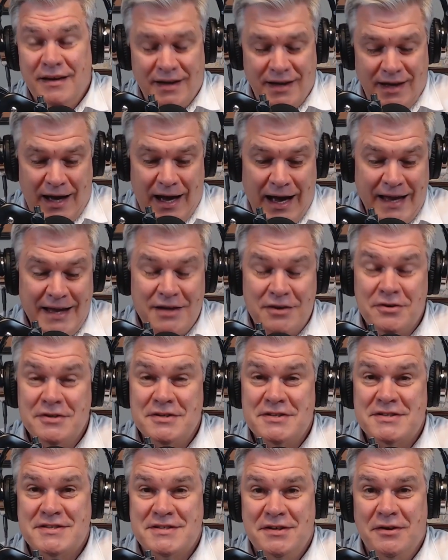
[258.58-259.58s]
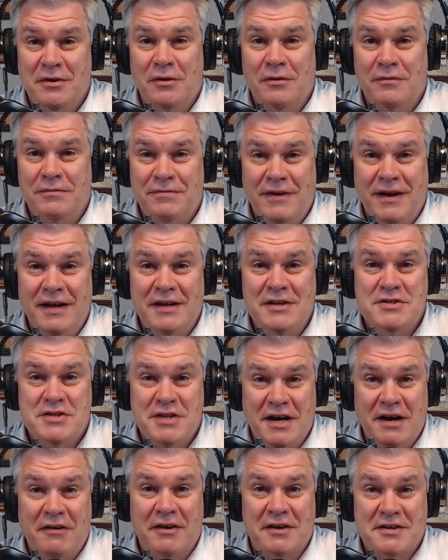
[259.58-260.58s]
I could still find
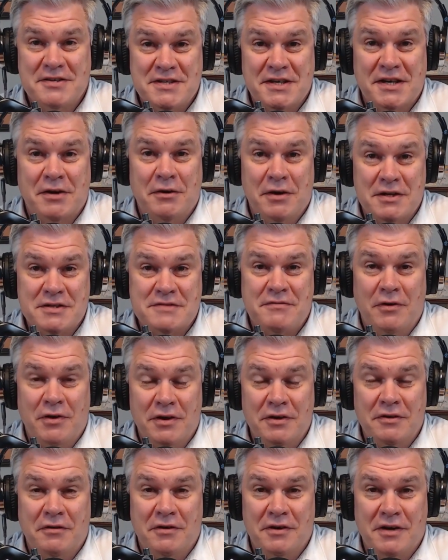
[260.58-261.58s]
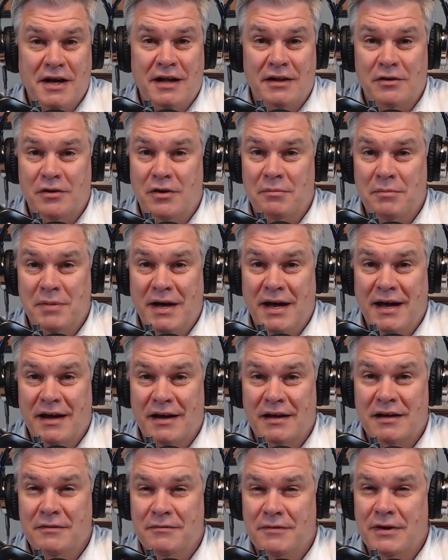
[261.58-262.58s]
generic cigarettes for under $1 a
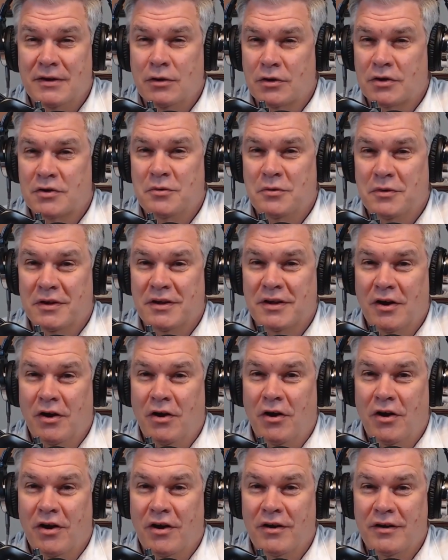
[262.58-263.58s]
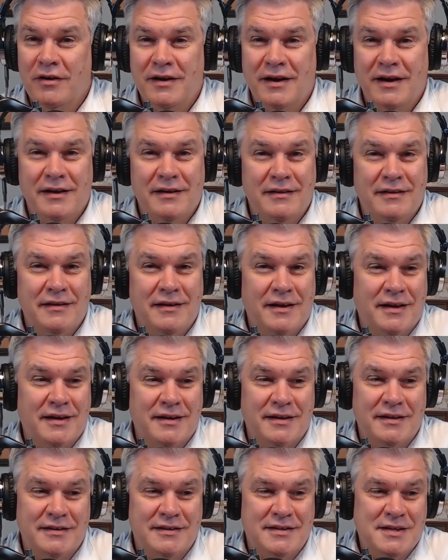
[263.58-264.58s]
pack if I looked really hard. And
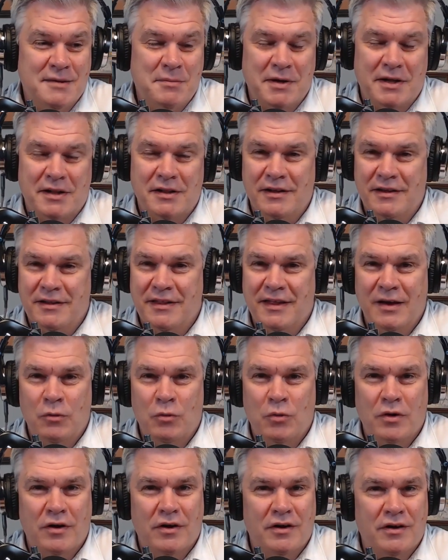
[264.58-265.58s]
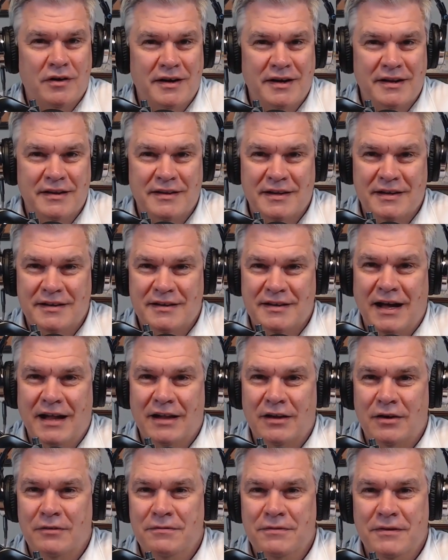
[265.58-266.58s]
typically they were in the
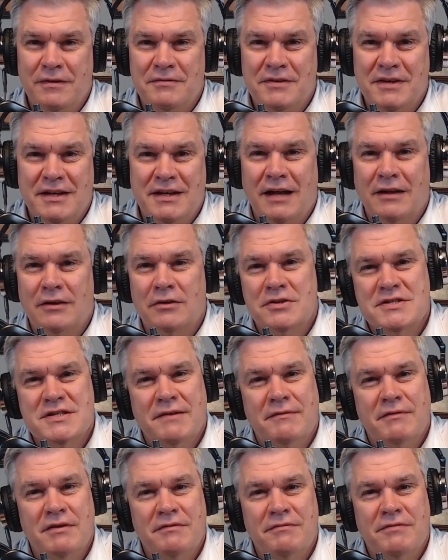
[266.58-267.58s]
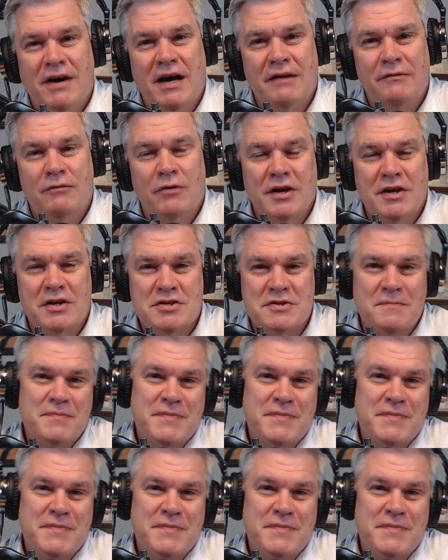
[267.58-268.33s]
$1.50, $1.75 range.